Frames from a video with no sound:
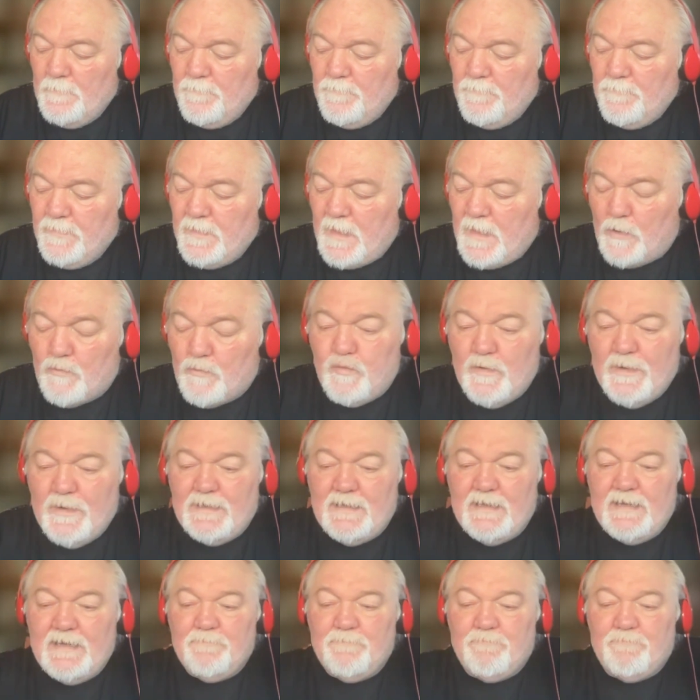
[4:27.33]

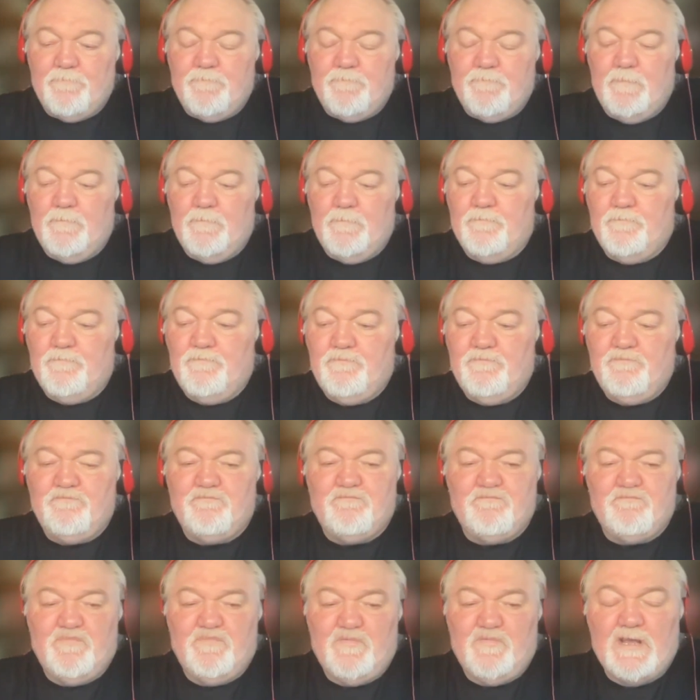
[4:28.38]
really
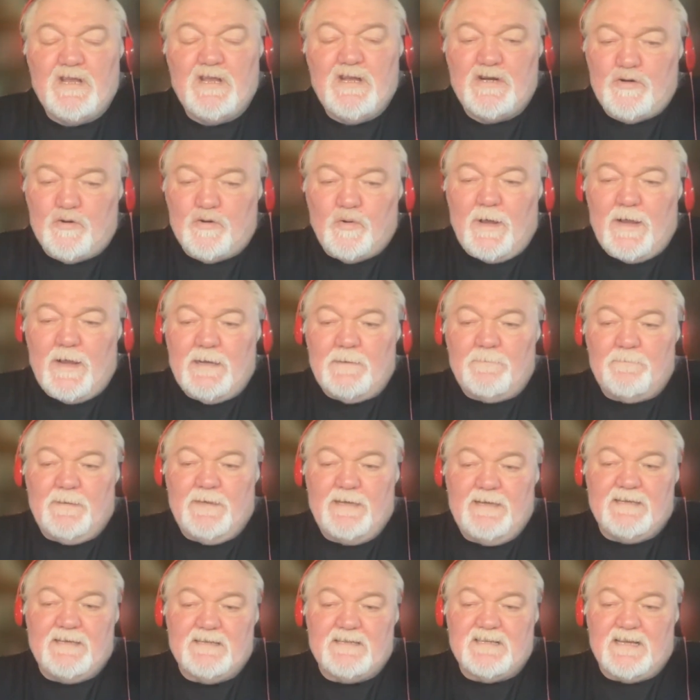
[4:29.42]
incredibly
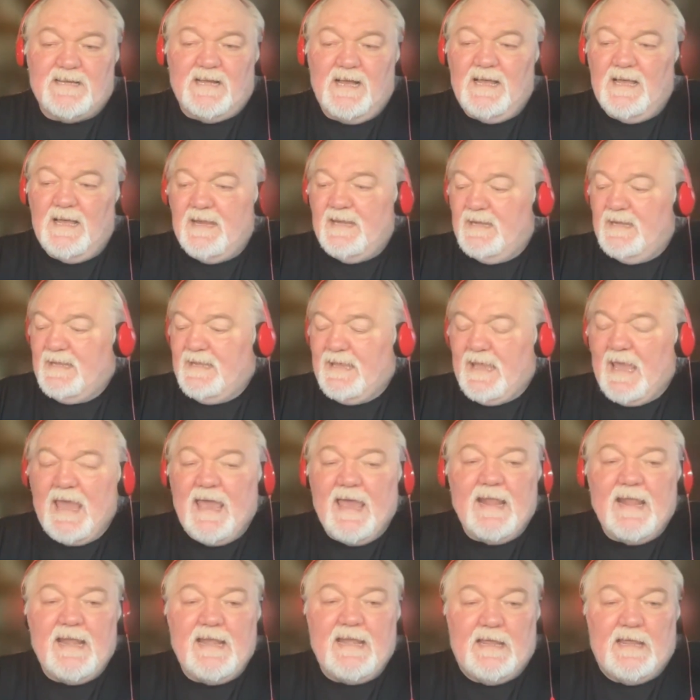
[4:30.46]
designed
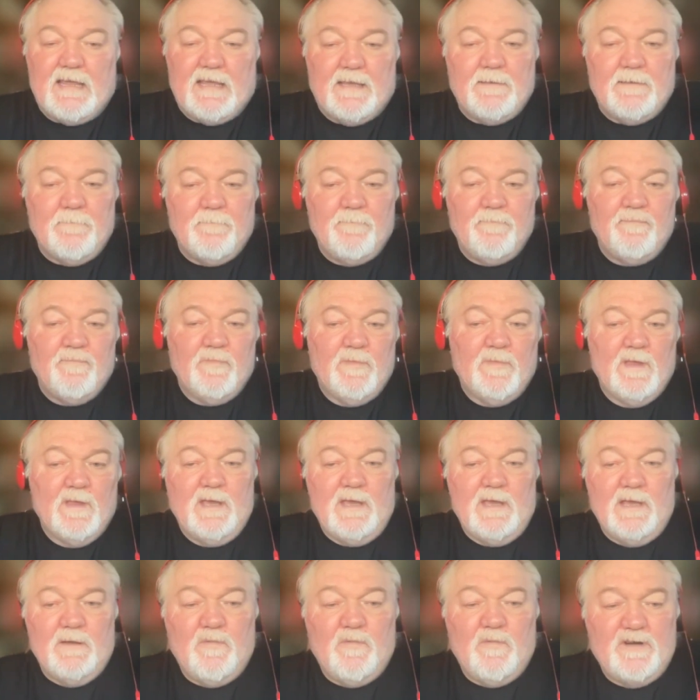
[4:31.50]
candy
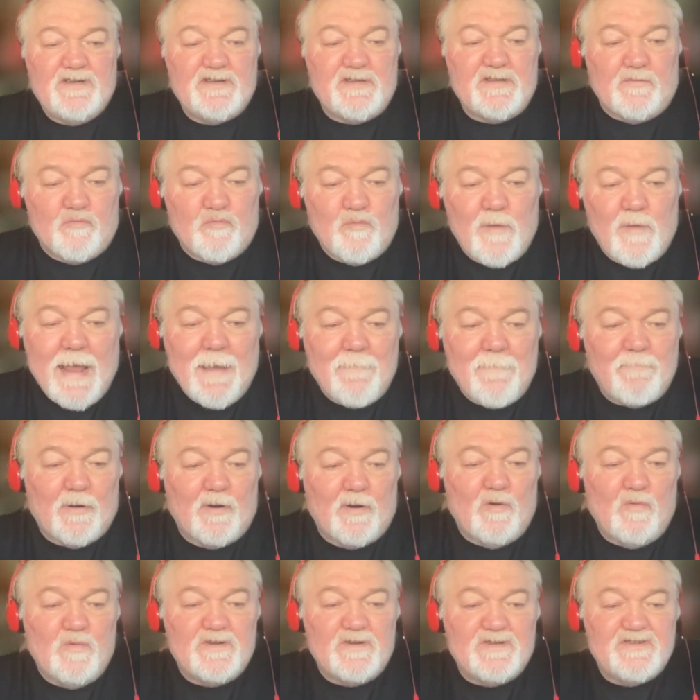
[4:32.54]
in which the wrapper
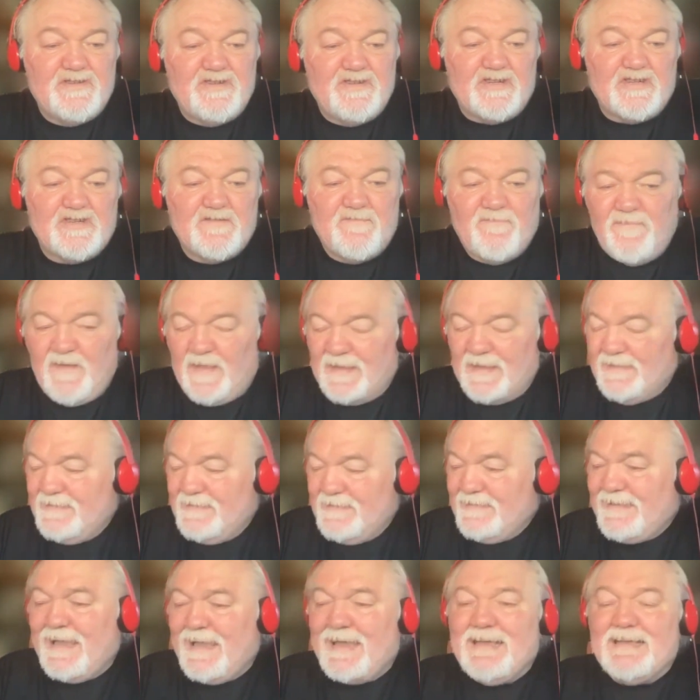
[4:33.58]
was just
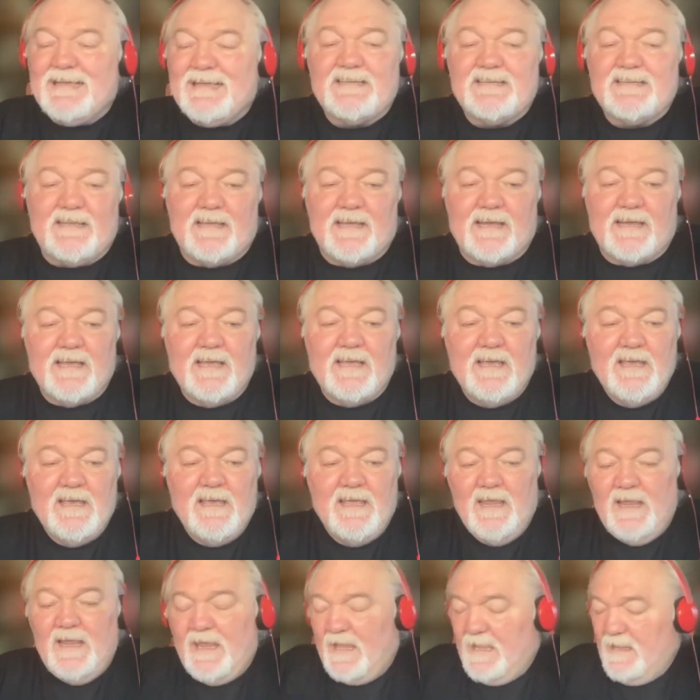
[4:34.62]
fantastic.
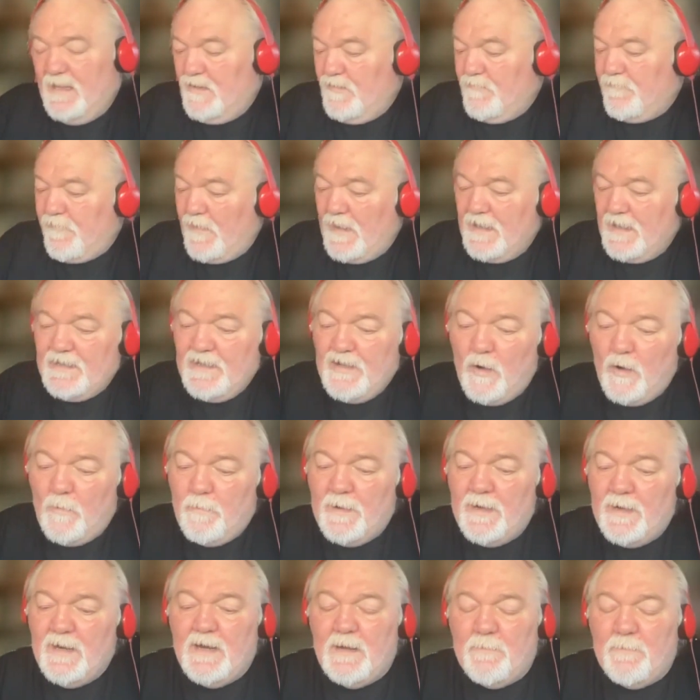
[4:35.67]
And you finally open
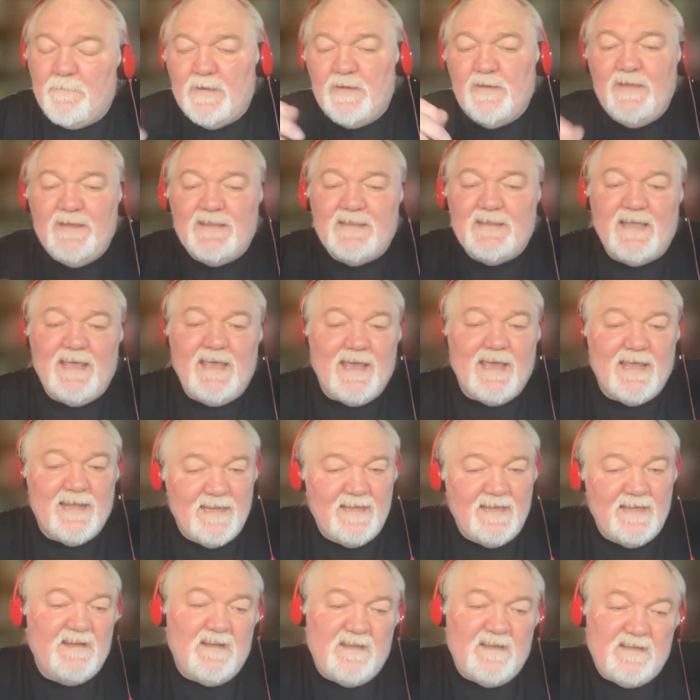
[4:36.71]
it up and you eat the candy,
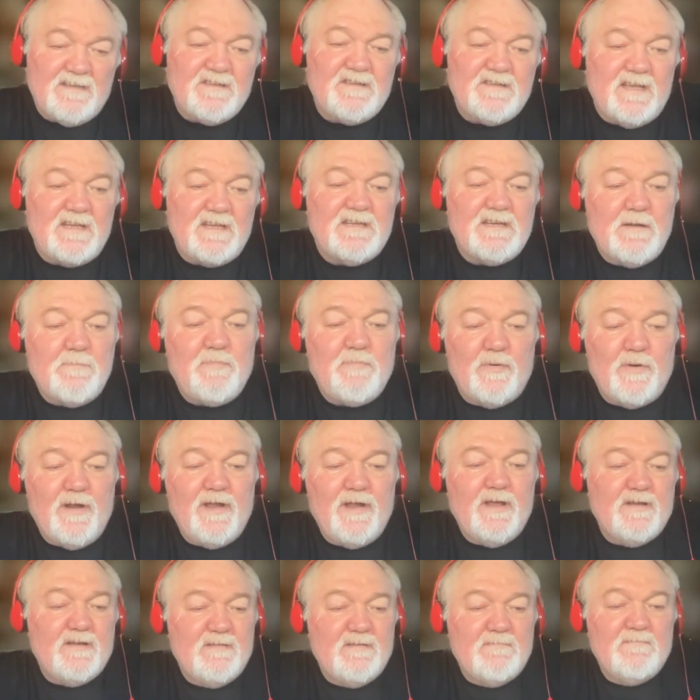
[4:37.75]
and it's a pretty
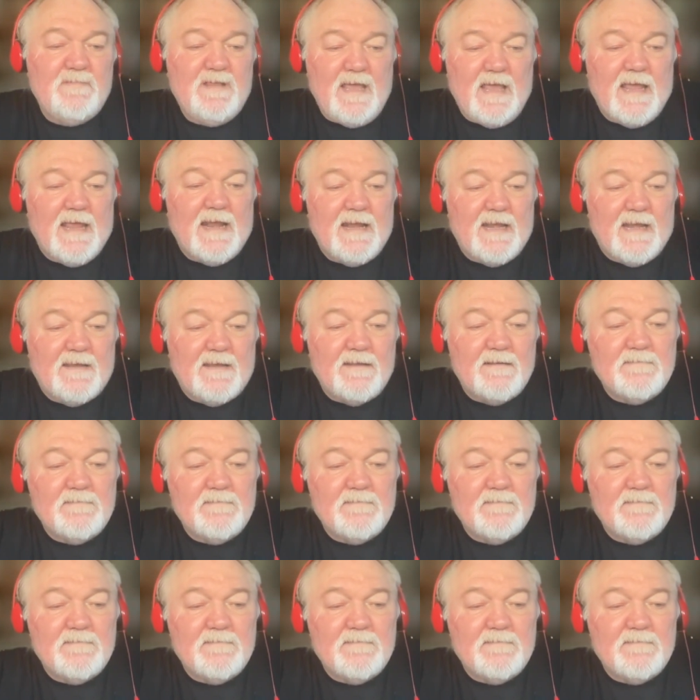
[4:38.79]
good candy.